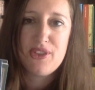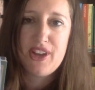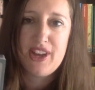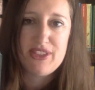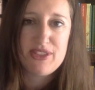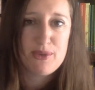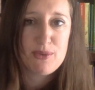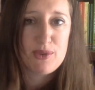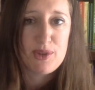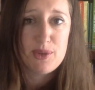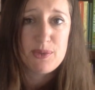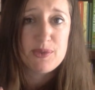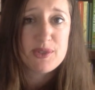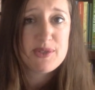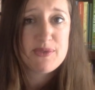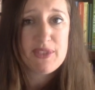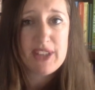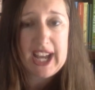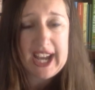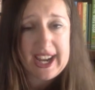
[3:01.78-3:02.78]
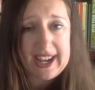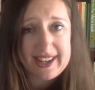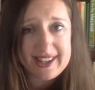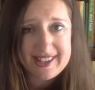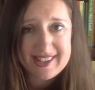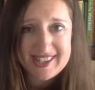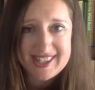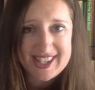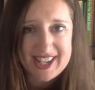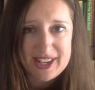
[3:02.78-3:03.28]
thought the world was flat
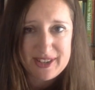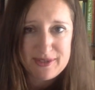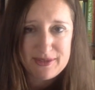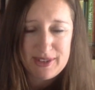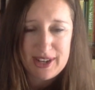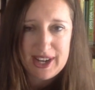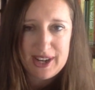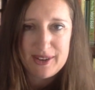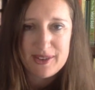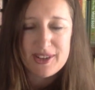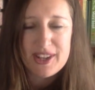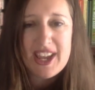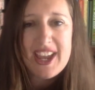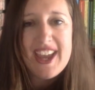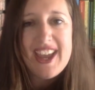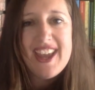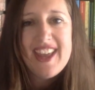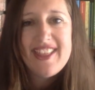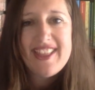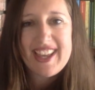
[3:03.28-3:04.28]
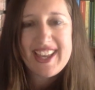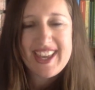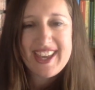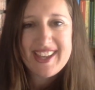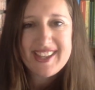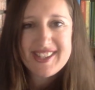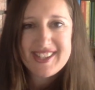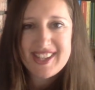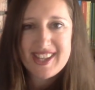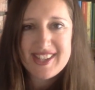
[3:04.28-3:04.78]
instead of round. The
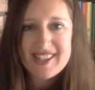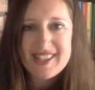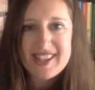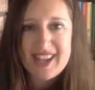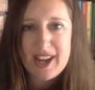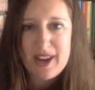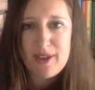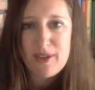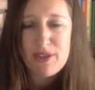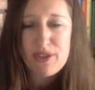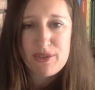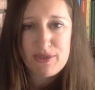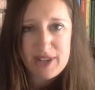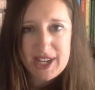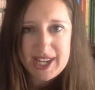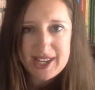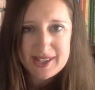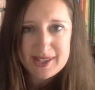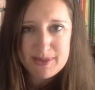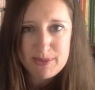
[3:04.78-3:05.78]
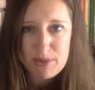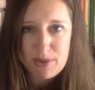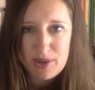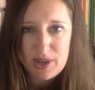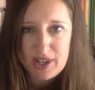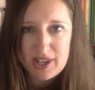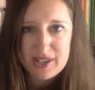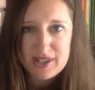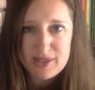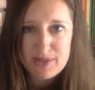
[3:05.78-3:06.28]
king sends out 3
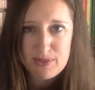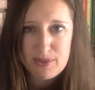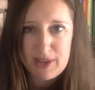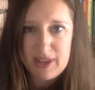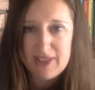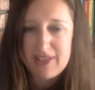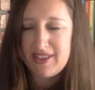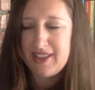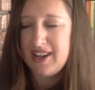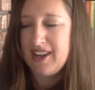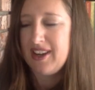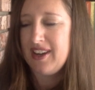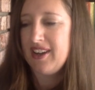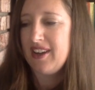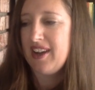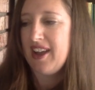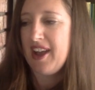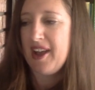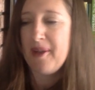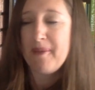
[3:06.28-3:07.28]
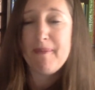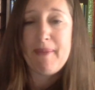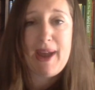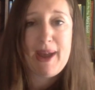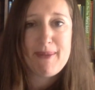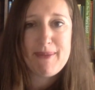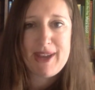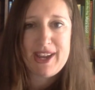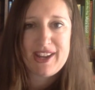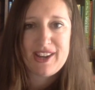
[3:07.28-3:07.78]
explorers with their
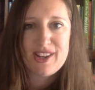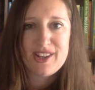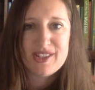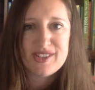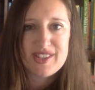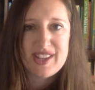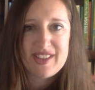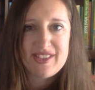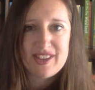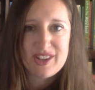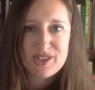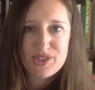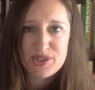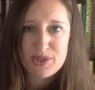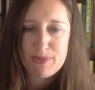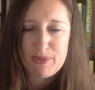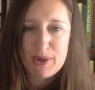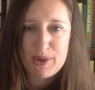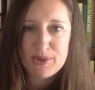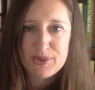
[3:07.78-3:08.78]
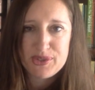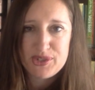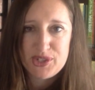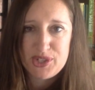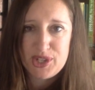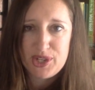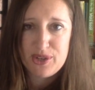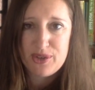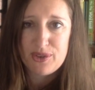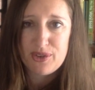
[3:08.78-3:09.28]
map makers, and they're supposed
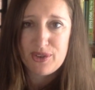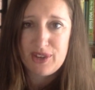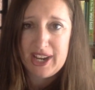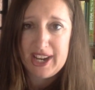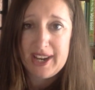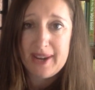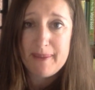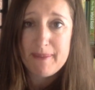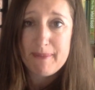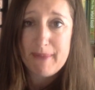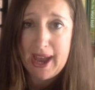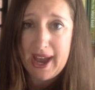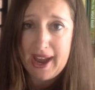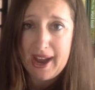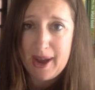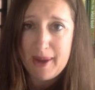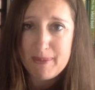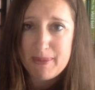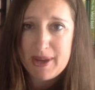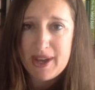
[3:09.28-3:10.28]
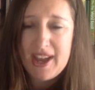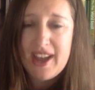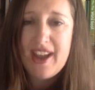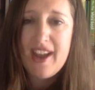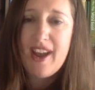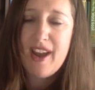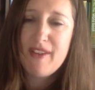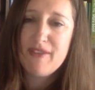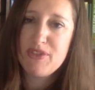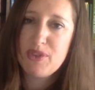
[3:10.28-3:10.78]
to create a map
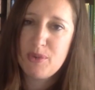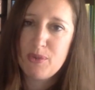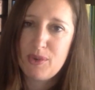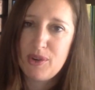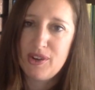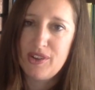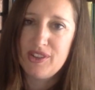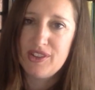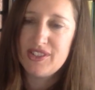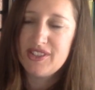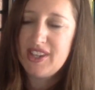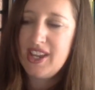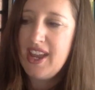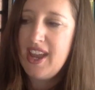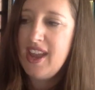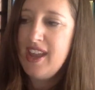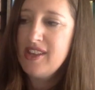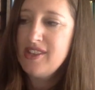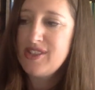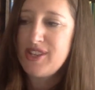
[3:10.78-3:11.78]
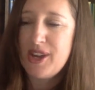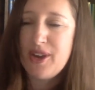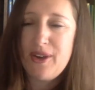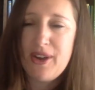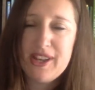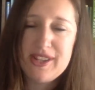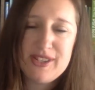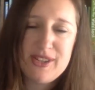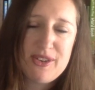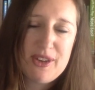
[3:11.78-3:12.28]
of the world. So
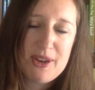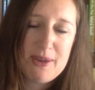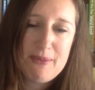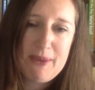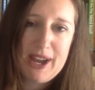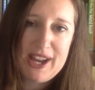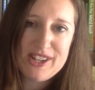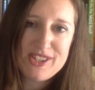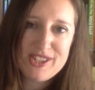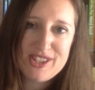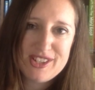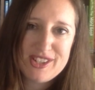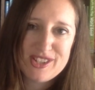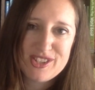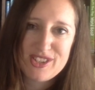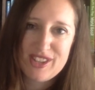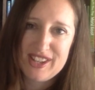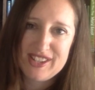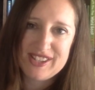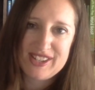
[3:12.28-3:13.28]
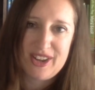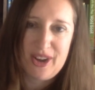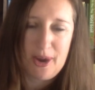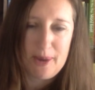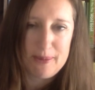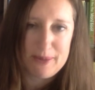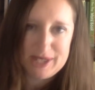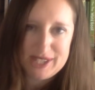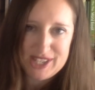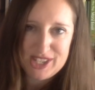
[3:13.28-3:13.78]
as you can imagine, there's lots of
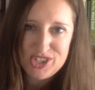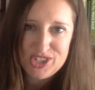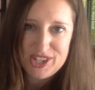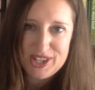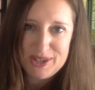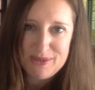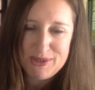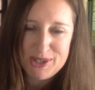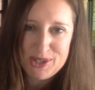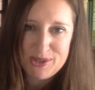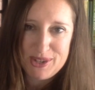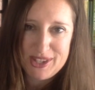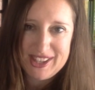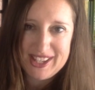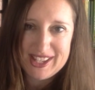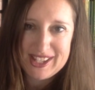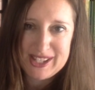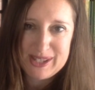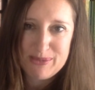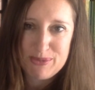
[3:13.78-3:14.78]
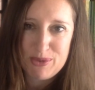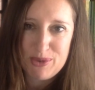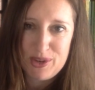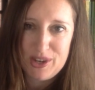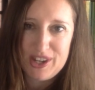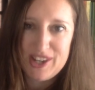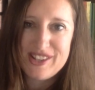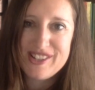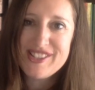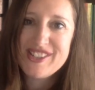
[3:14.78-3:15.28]
competition between the
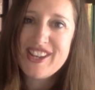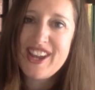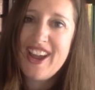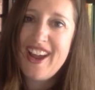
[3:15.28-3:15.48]
explorers.